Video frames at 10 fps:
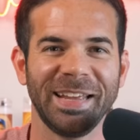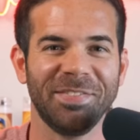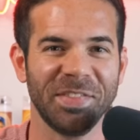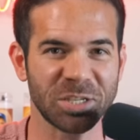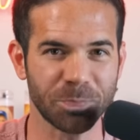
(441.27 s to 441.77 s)

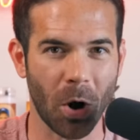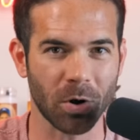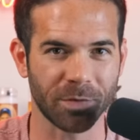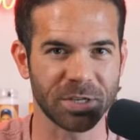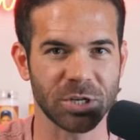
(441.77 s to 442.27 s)
In this
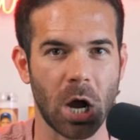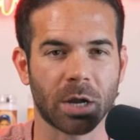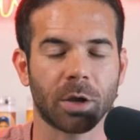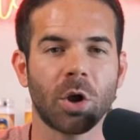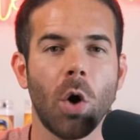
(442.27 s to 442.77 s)
part of the
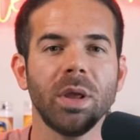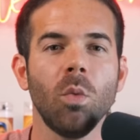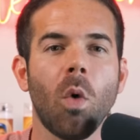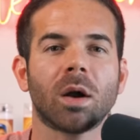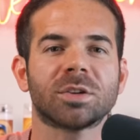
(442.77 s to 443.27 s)
talk, Codie
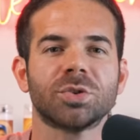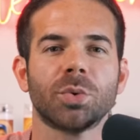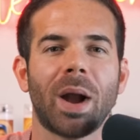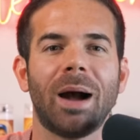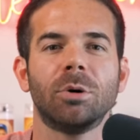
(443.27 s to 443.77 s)
walks
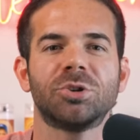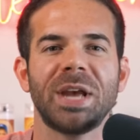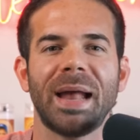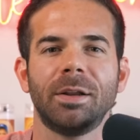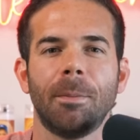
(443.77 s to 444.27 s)
through how
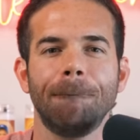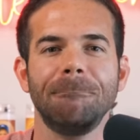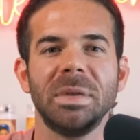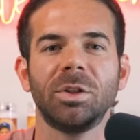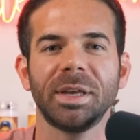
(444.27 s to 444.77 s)
she added a
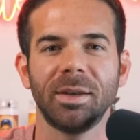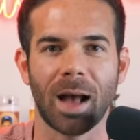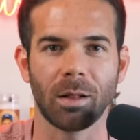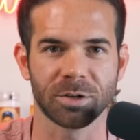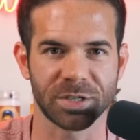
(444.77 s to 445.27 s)
million
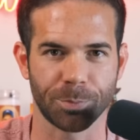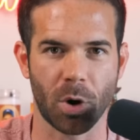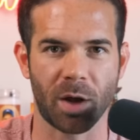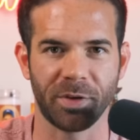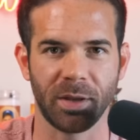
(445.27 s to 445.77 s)
dollars in
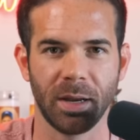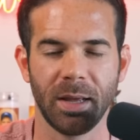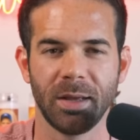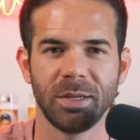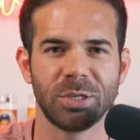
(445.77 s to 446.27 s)
profit
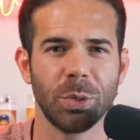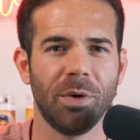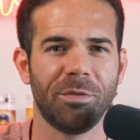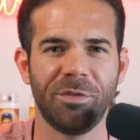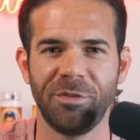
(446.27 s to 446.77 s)

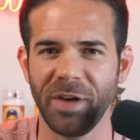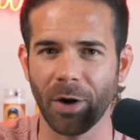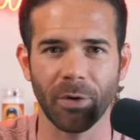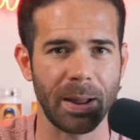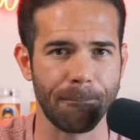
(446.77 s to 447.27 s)
to a
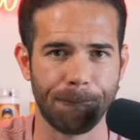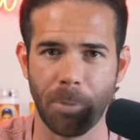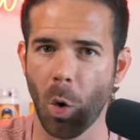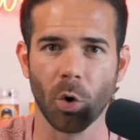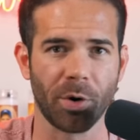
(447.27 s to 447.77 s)
very
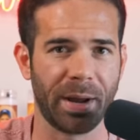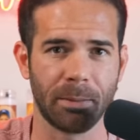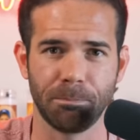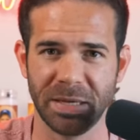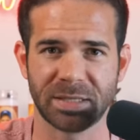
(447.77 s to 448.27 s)

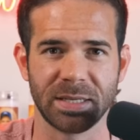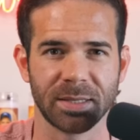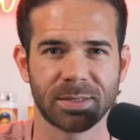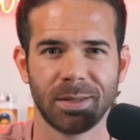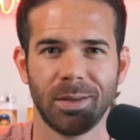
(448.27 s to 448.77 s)
boring
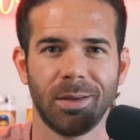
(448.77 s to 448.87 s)
business.